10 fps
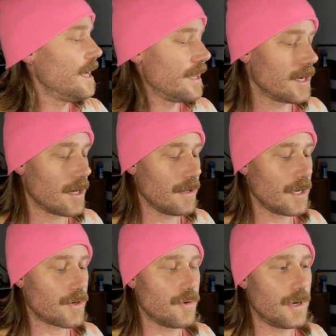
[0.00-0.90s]
They got a lot
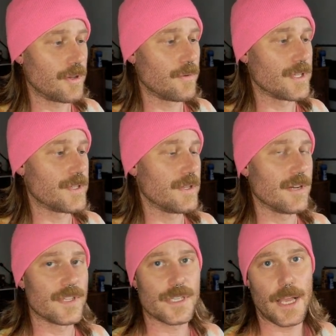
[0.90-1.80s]
of cool other ones too. They have
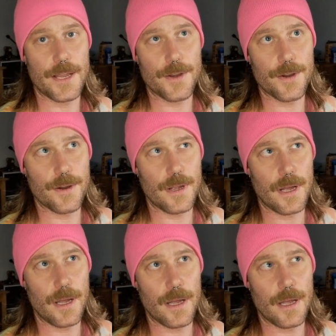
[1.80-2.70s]
a slider,
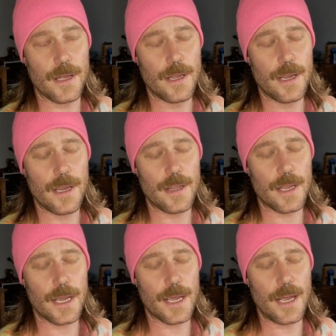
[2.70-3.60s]
and
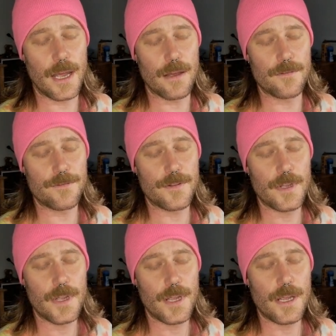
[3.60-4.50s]
they have
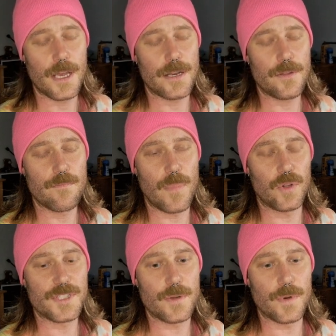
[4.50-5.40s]
another
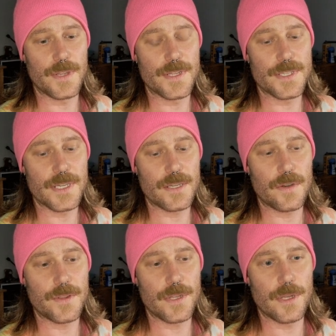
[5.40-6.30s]
multi one that's like
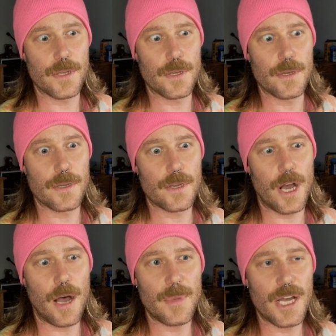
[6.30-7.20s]
called the
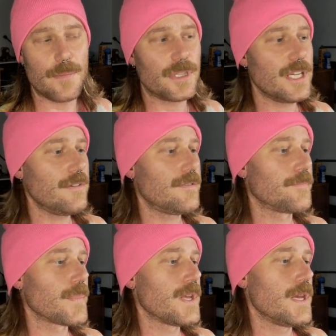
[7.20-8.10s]
Comma, I believe.
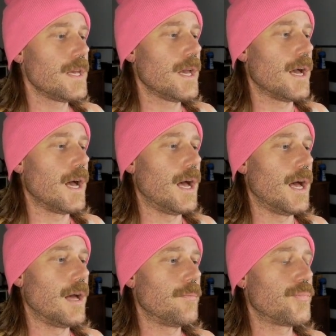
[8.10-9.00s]

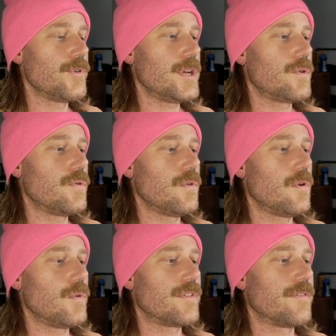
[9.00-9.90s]
Pretty
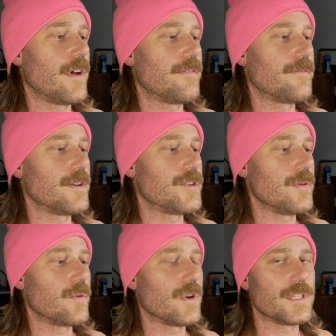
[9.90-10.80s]
cool with
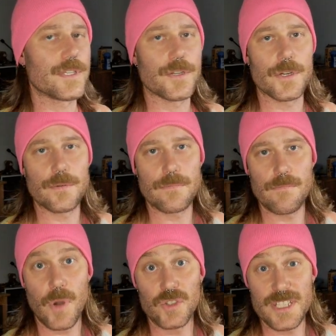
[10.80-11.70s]
doing ones that are
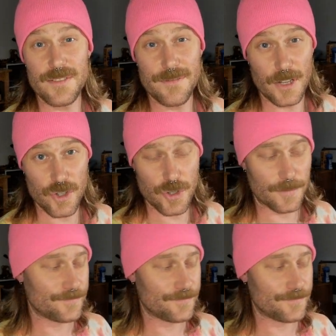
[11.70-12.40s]
multifunctional.